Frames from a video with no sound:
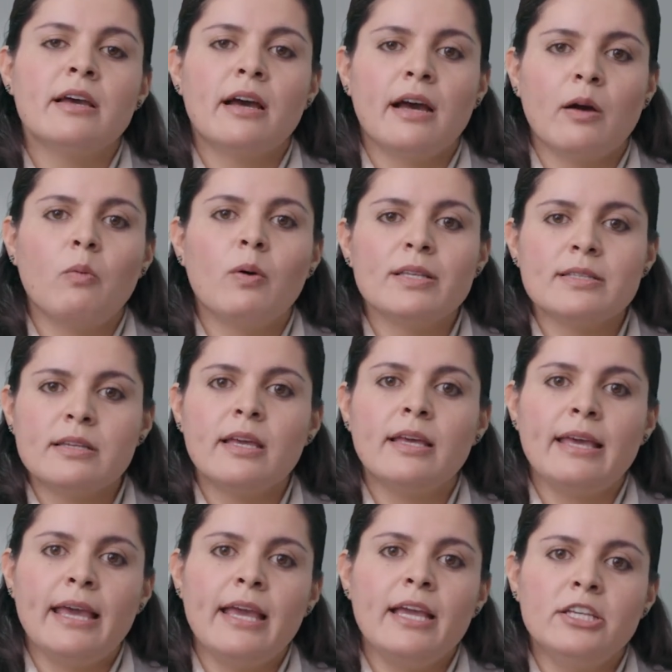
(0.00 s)
And once they
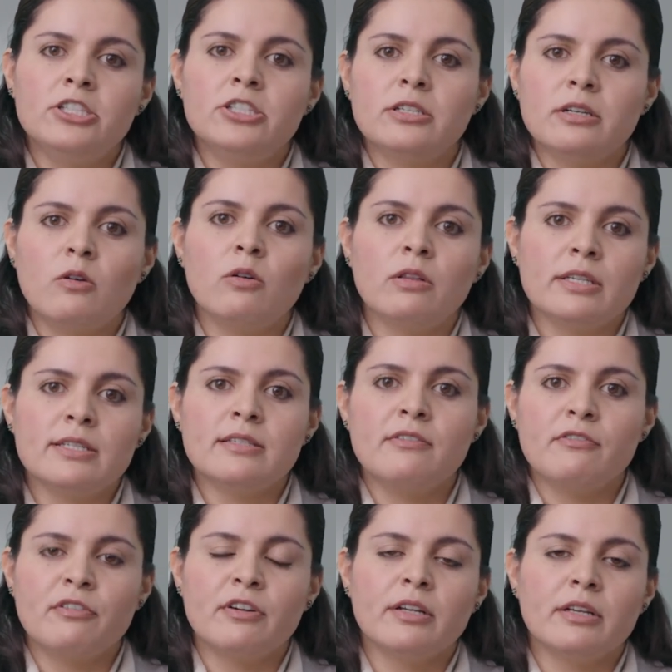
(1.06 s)
gauge all these
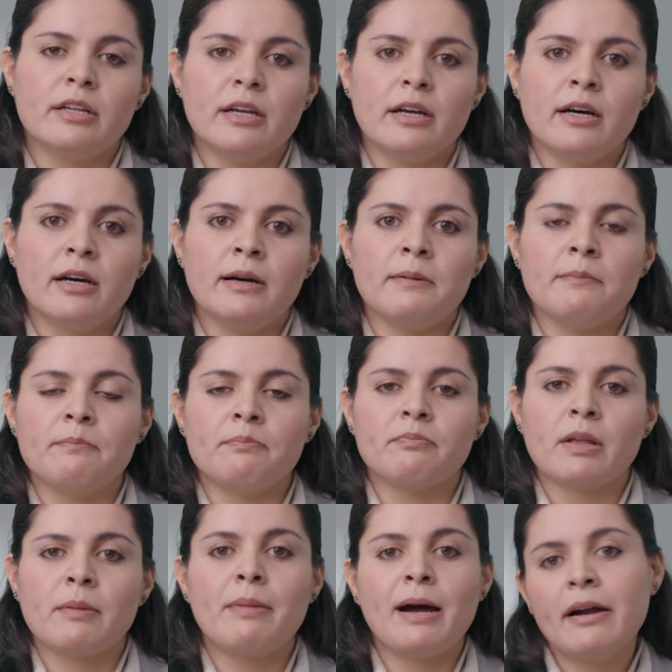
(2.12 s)
different
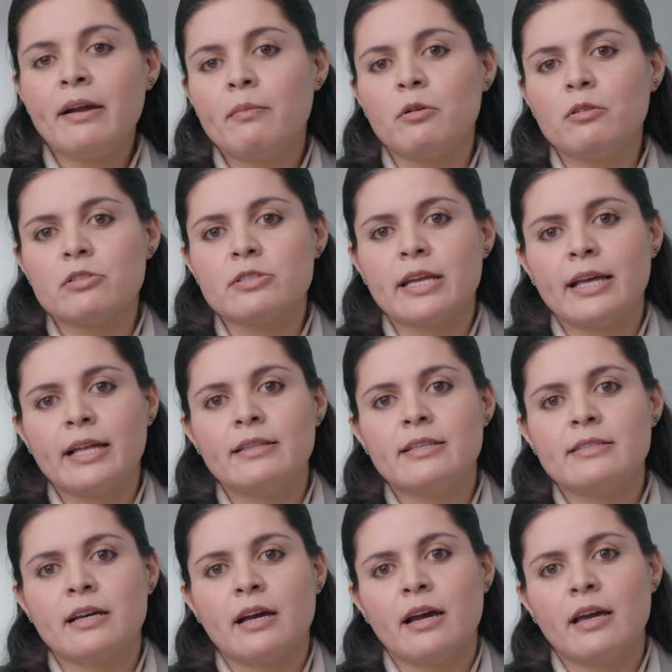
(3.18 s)
variables, they can
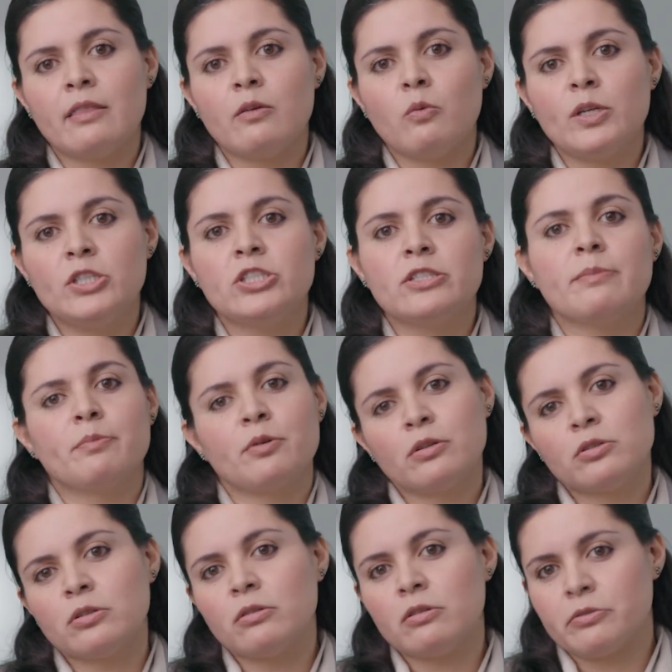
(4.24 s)
decide which is the
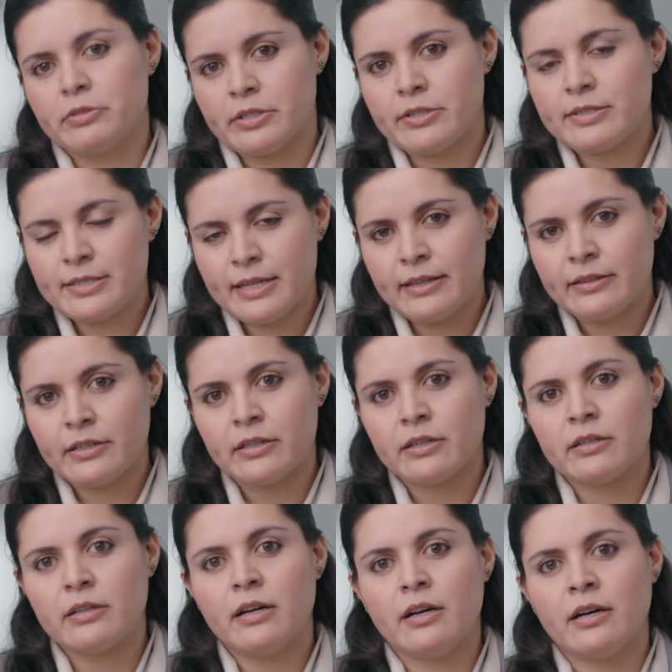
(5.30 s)
protocol or the
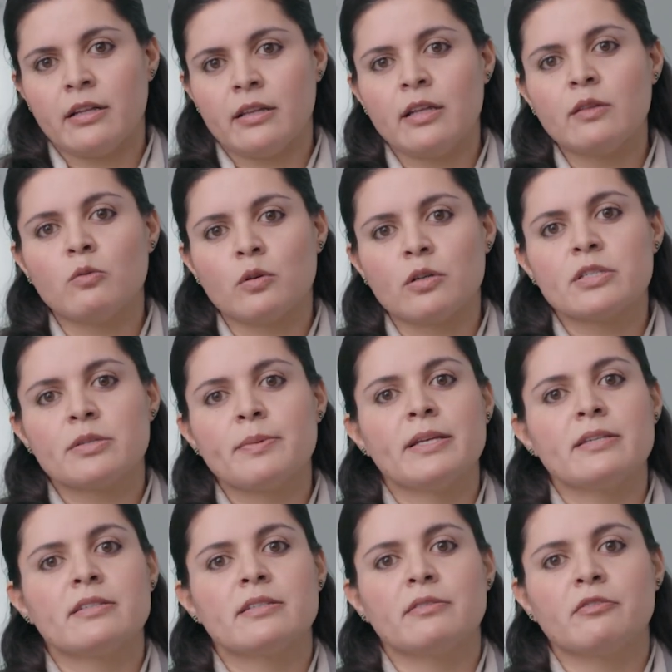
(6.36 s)
standard that works
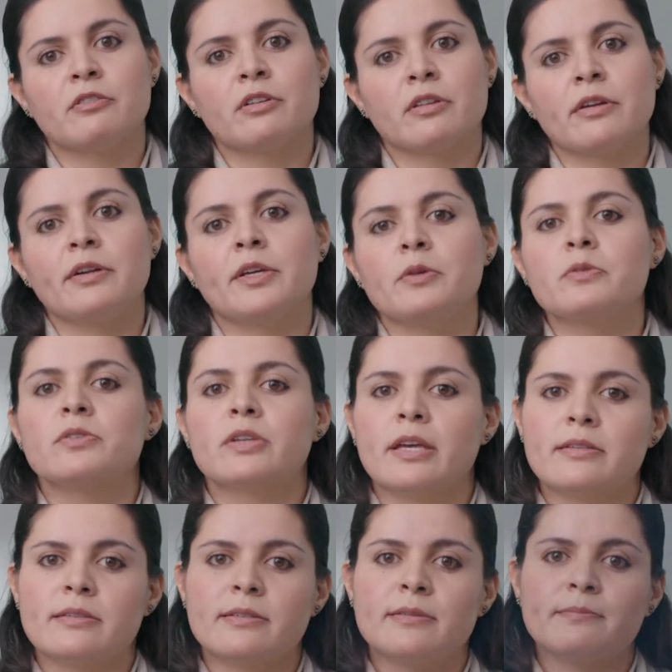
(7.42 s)
best for their use
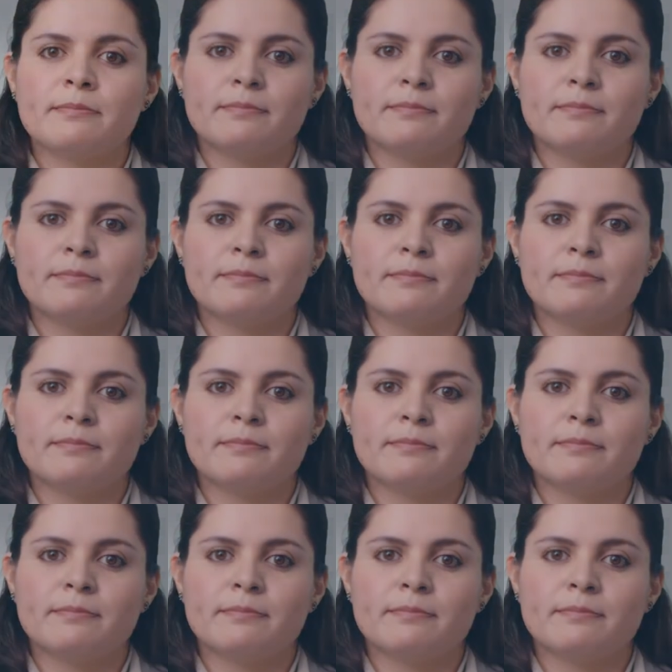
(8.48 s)
case.